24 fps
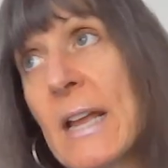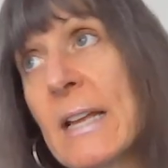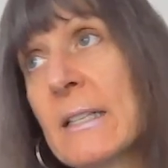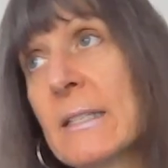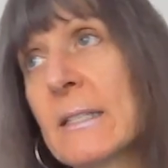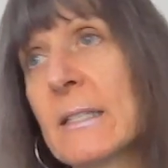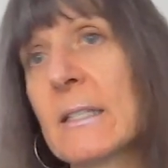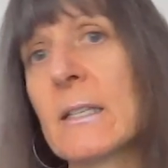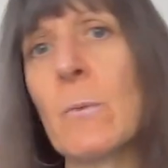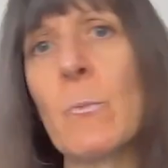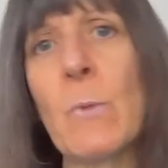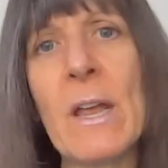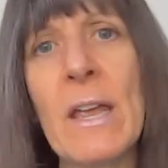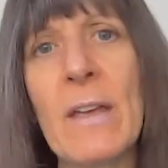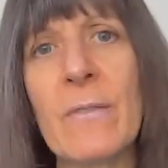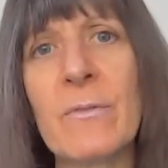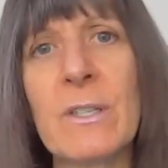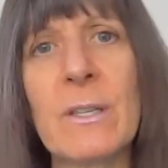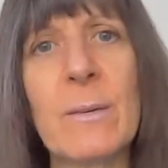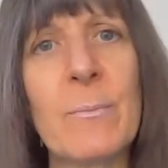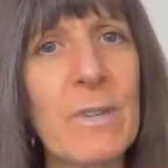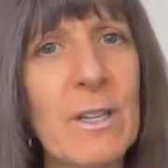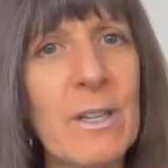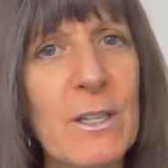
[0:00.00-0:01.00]
in some way have
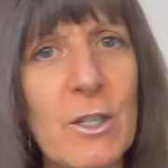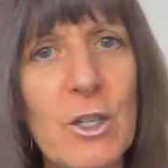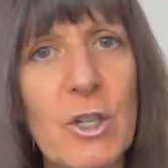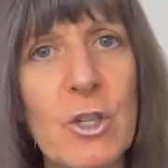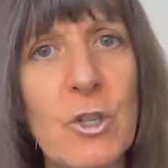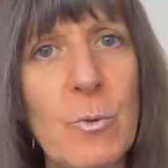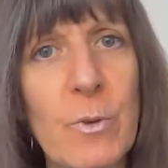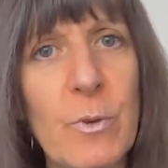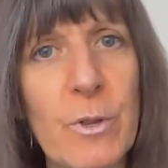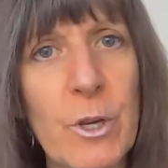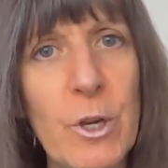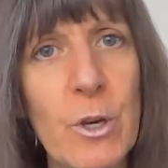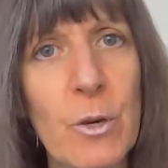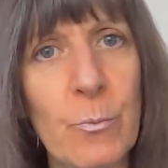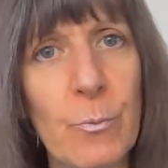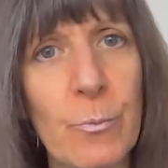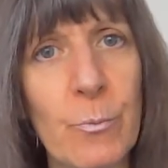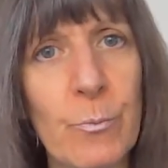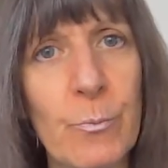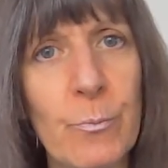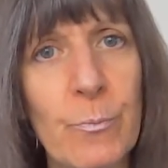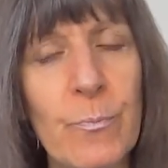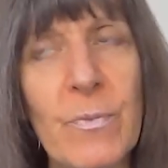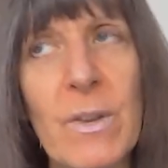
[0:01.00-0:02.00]
something to do with you,
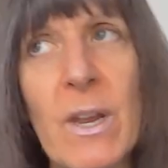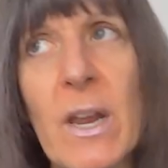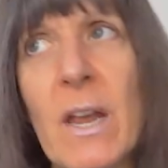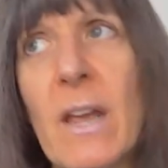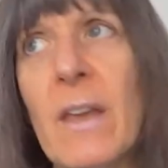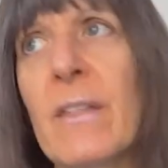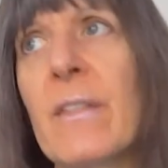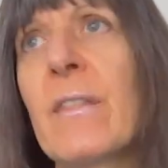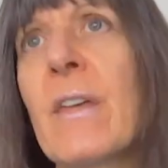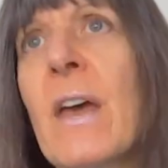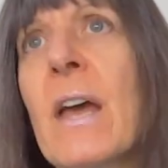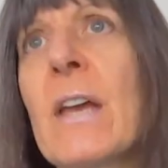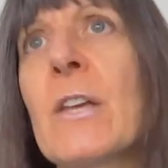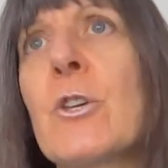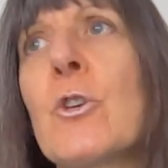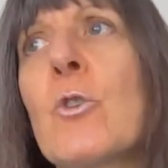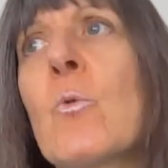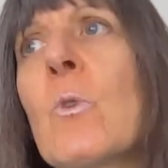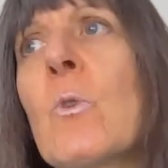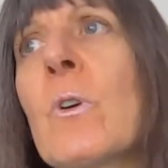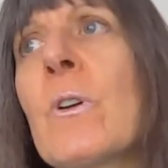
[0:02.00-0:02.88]
that you